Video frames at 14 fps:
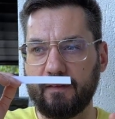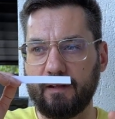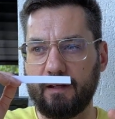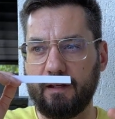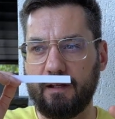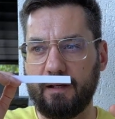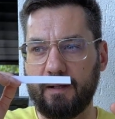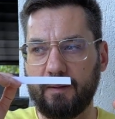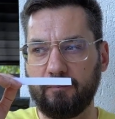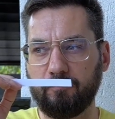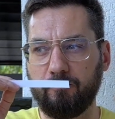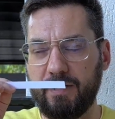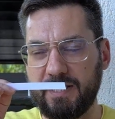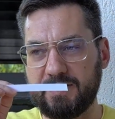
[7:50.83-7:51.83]

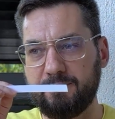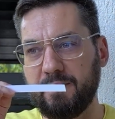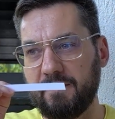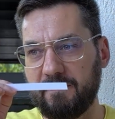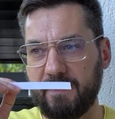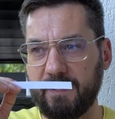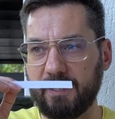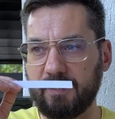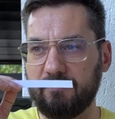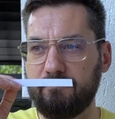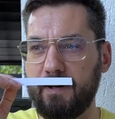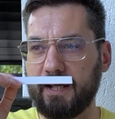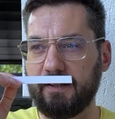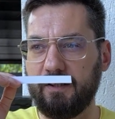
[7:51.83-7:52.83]
makes me think of
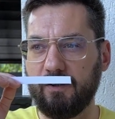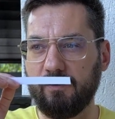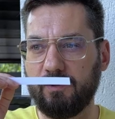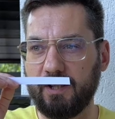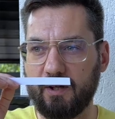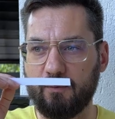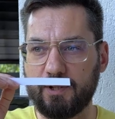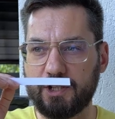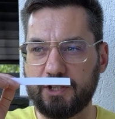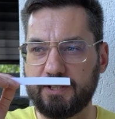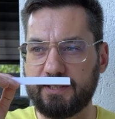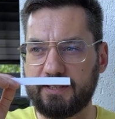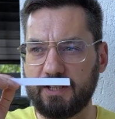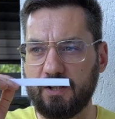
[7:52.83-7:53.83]
magnolia, which
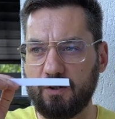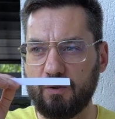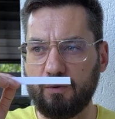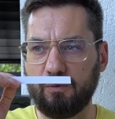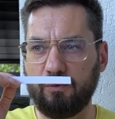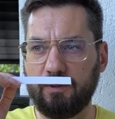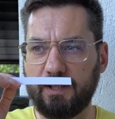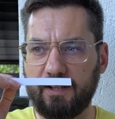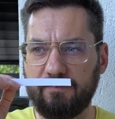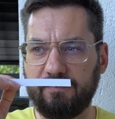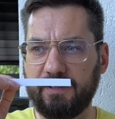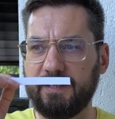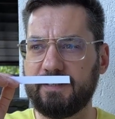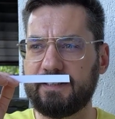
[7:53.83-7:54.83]
is so
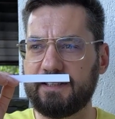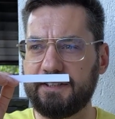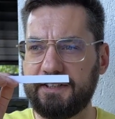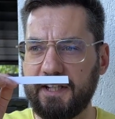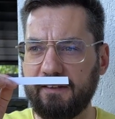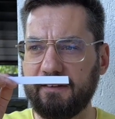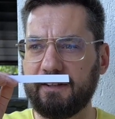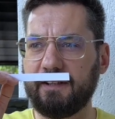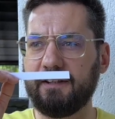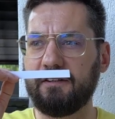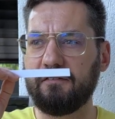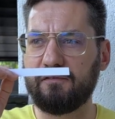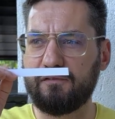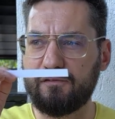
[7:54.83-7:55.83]
lovely. It's delicate
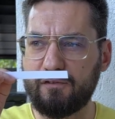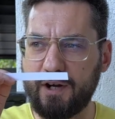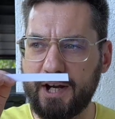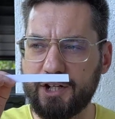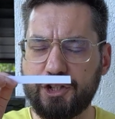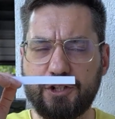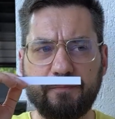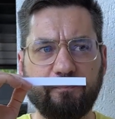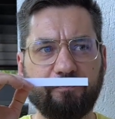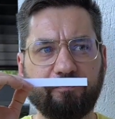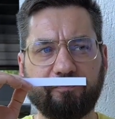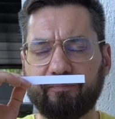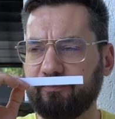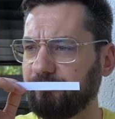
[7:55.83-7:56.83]
and fresh.
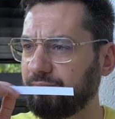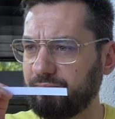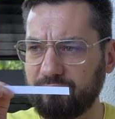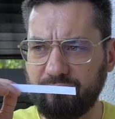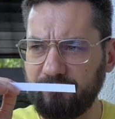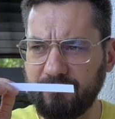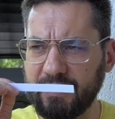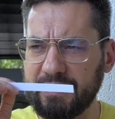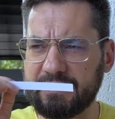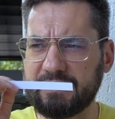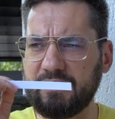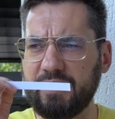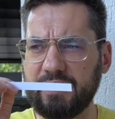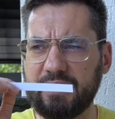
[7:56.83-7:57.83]
It's
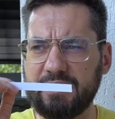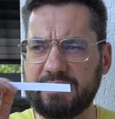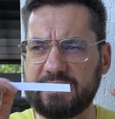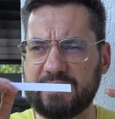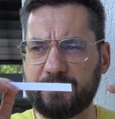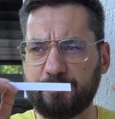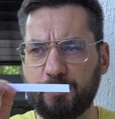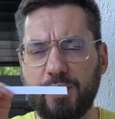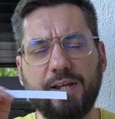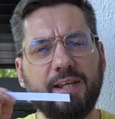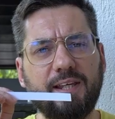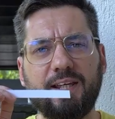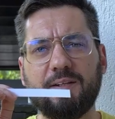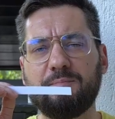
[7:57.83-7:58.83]
like, it's
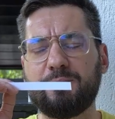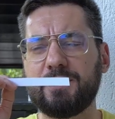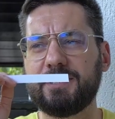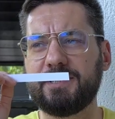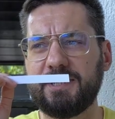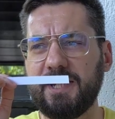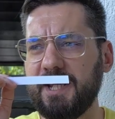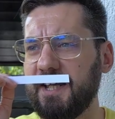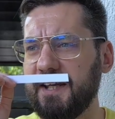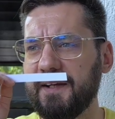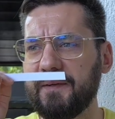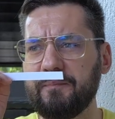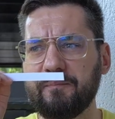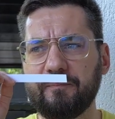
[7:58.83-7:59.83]
springy and
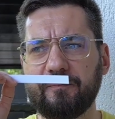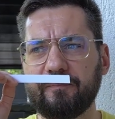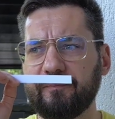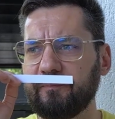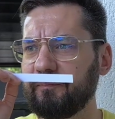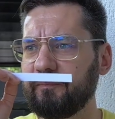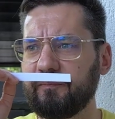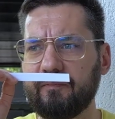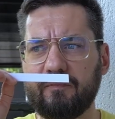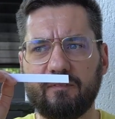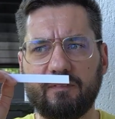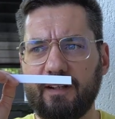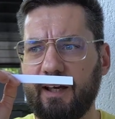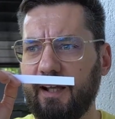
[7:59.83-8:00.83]
pristine.
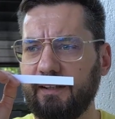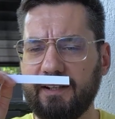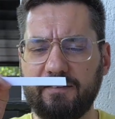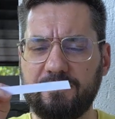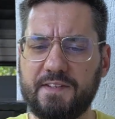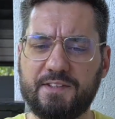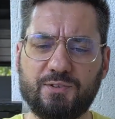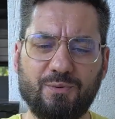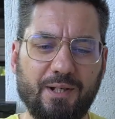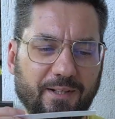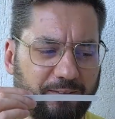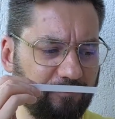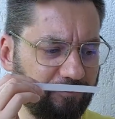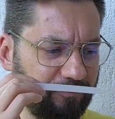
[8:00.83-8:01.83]
I love this
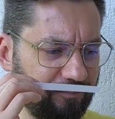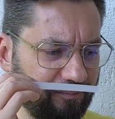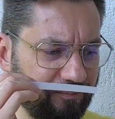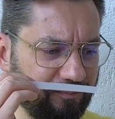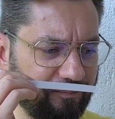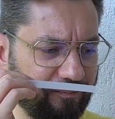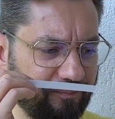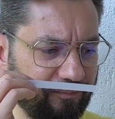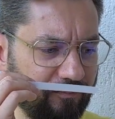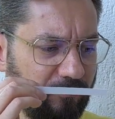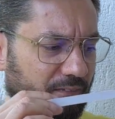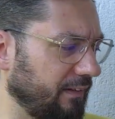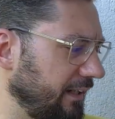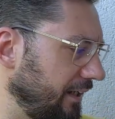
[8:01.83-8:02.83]
one.
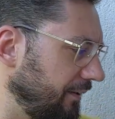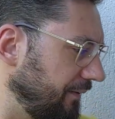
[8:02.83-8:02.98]
Now,